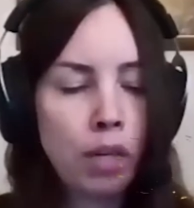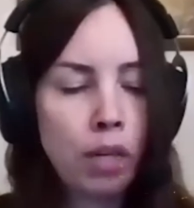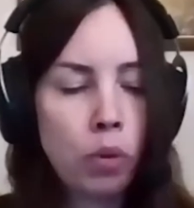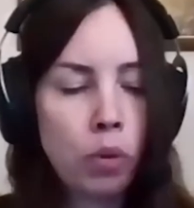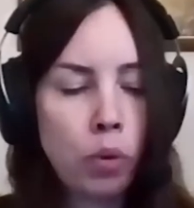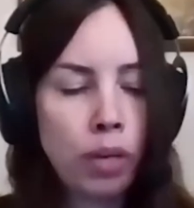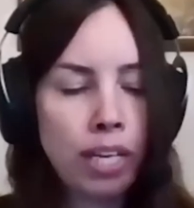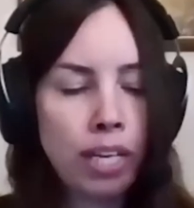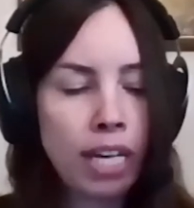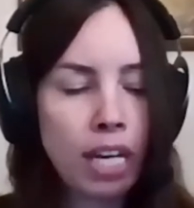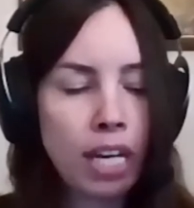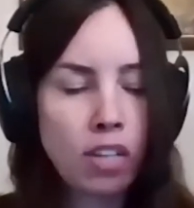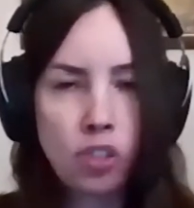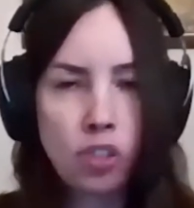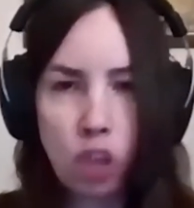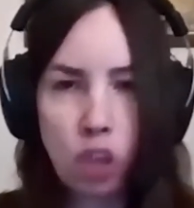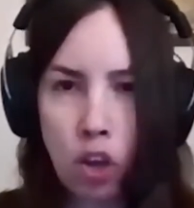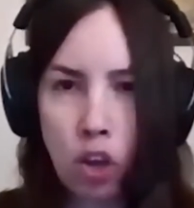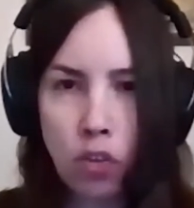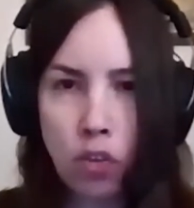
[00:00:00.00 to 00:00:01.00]
Bitcoin kind
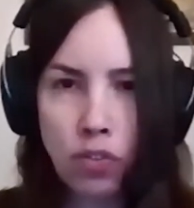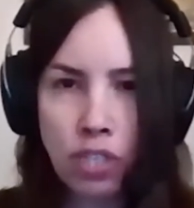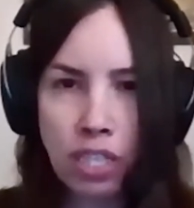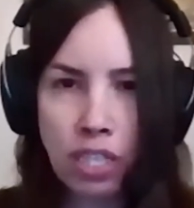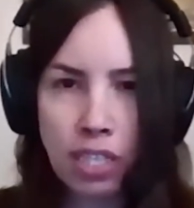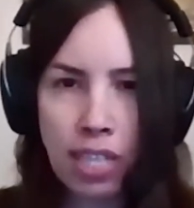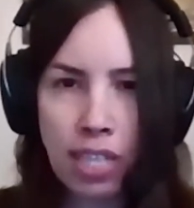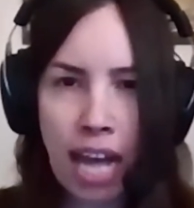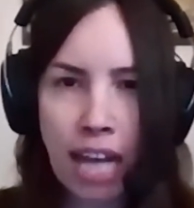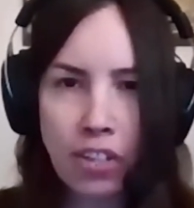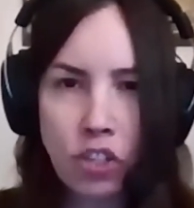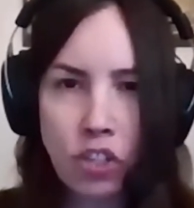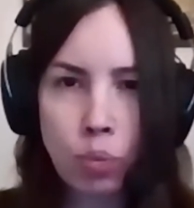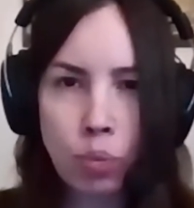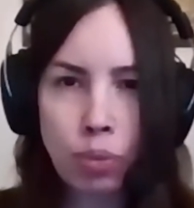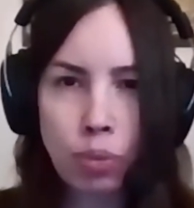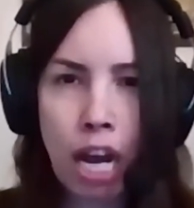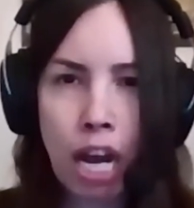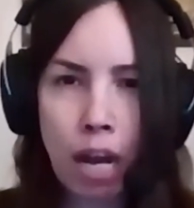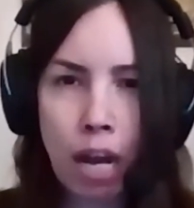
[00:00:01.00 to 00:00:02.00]
of solves these last
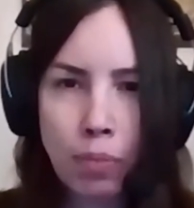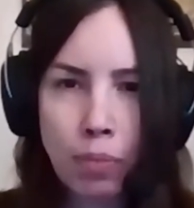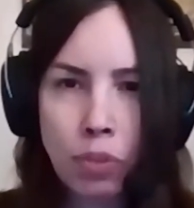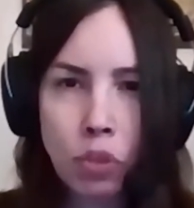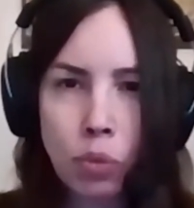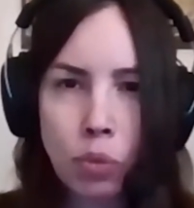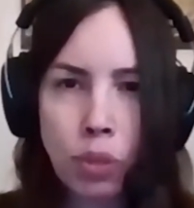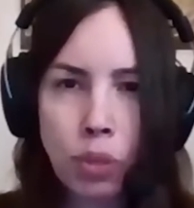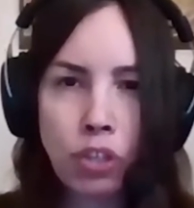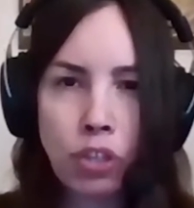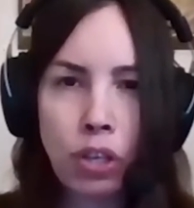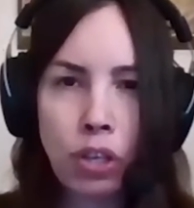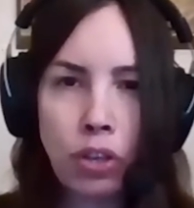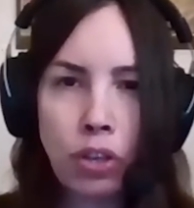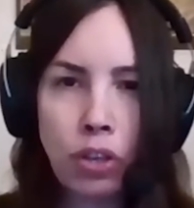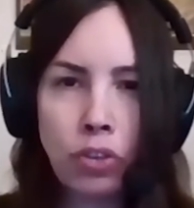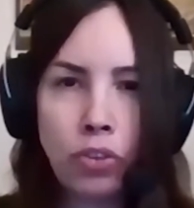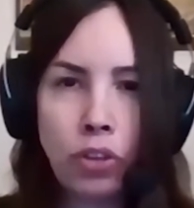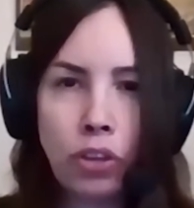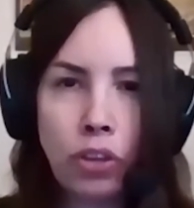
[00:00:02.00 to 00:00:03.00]
two problems, which
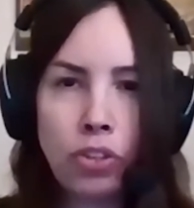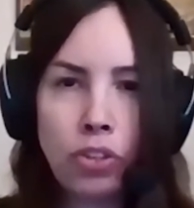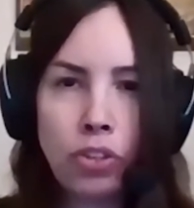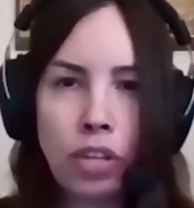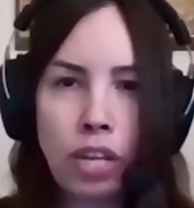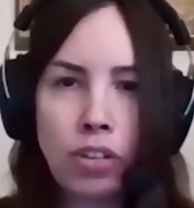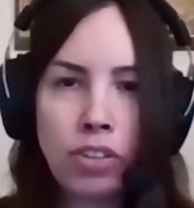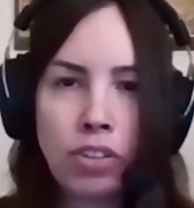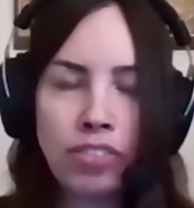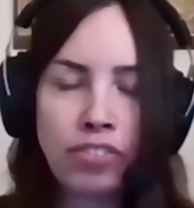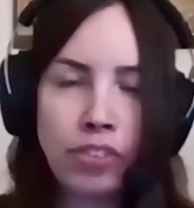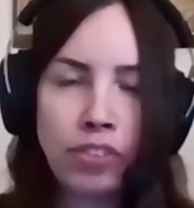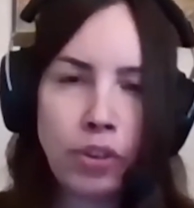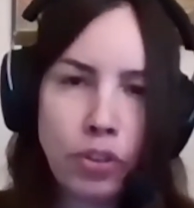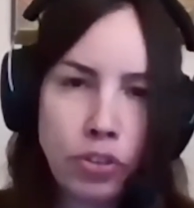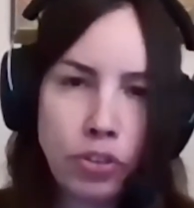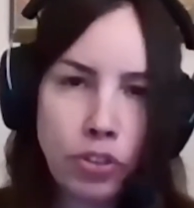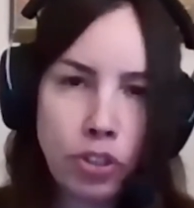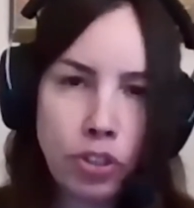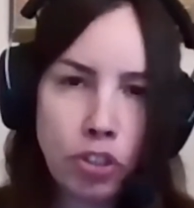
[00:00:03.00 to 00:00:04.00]
is it's it's the
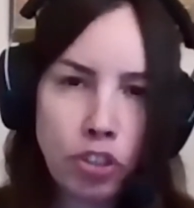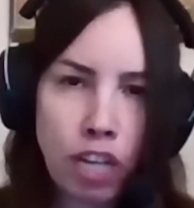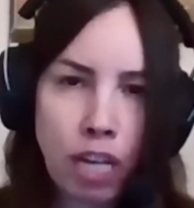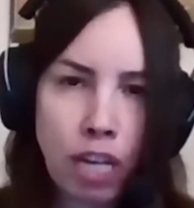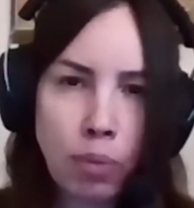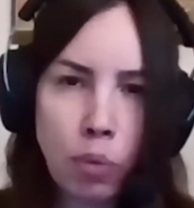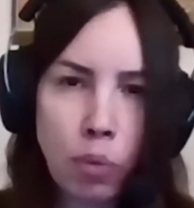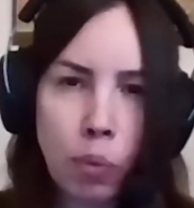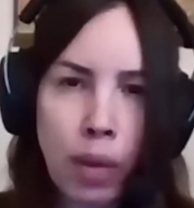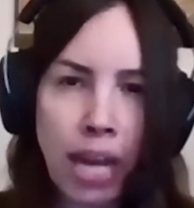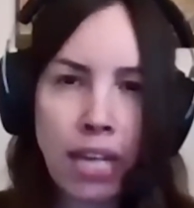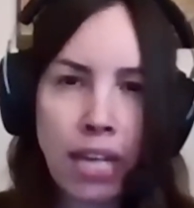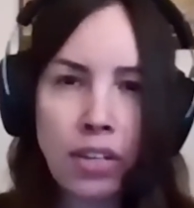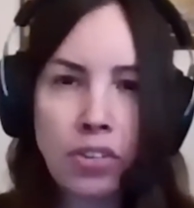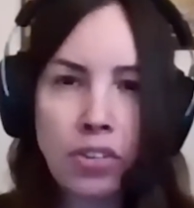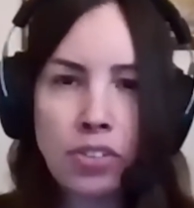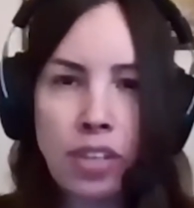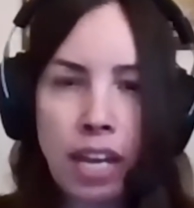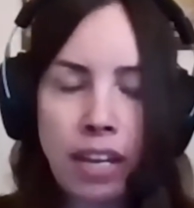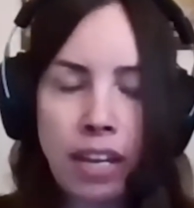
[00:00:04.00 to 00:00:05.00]
first credible way to
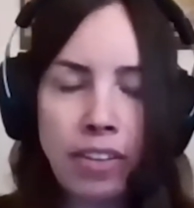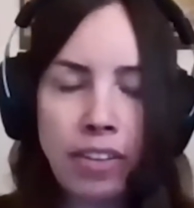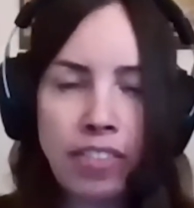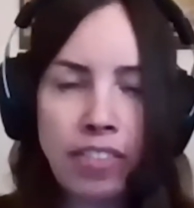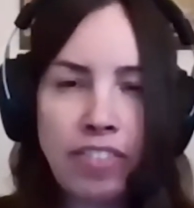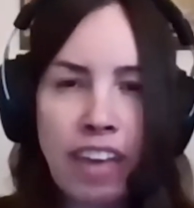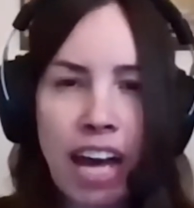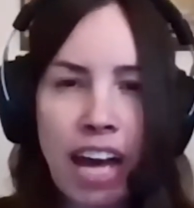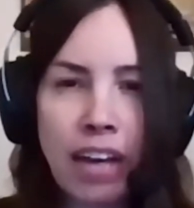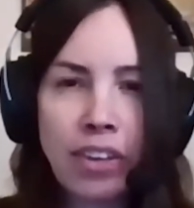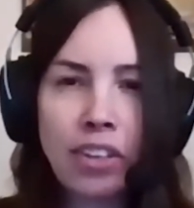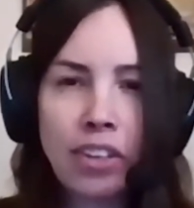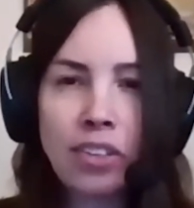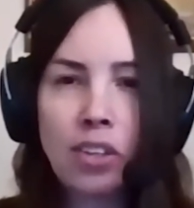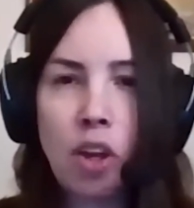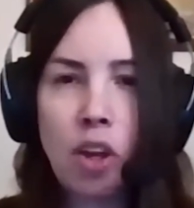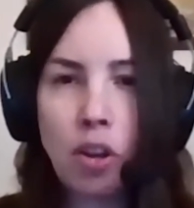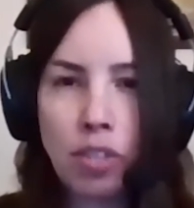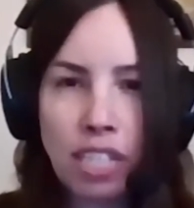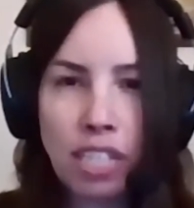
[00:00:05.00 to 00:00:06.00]
send value
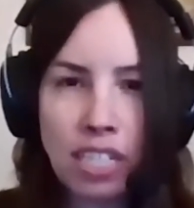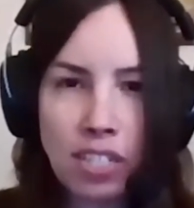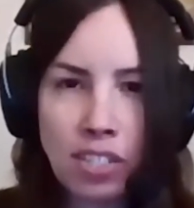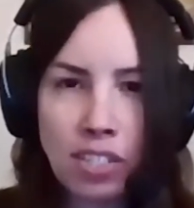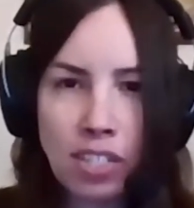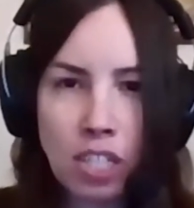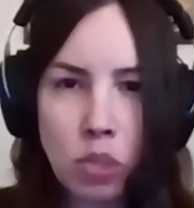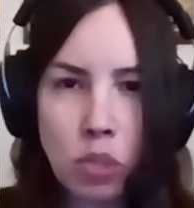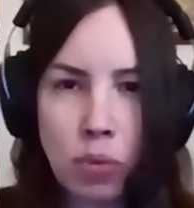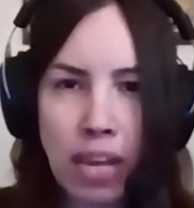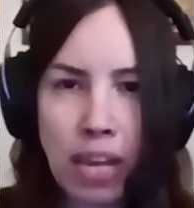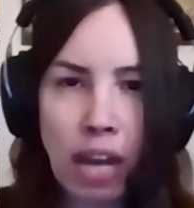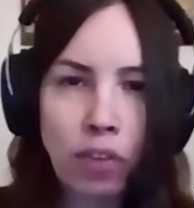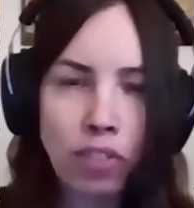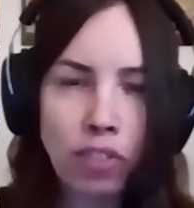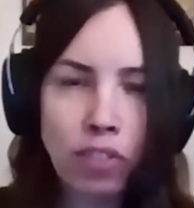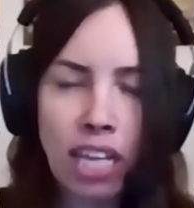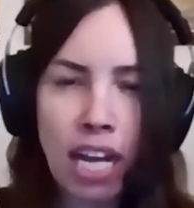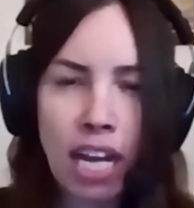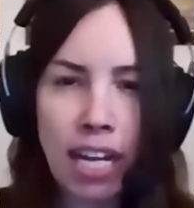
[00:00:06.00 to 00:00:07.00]
long distances
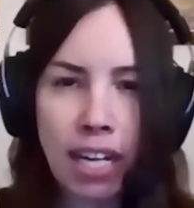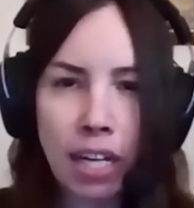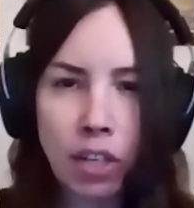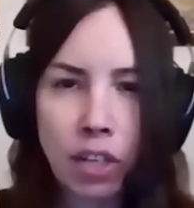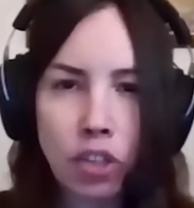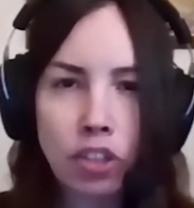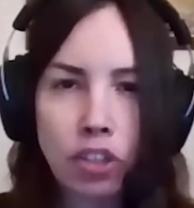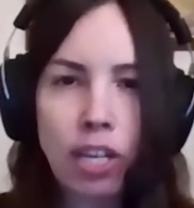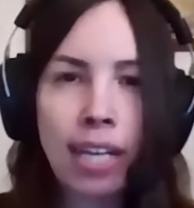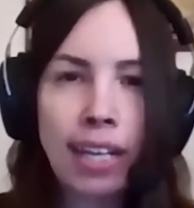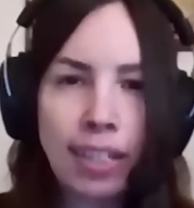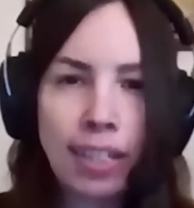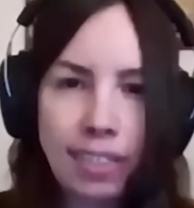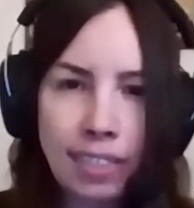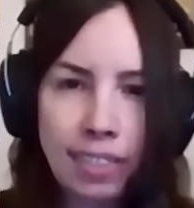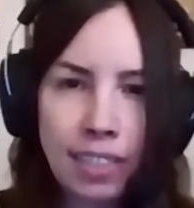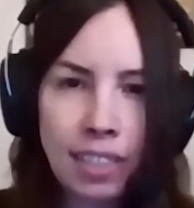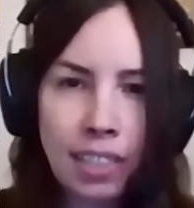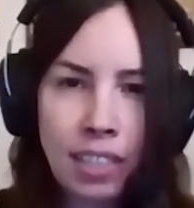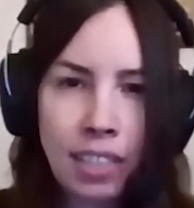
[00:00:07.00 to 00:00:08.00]
without relying on
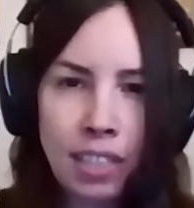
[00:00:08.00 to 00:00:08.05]
credit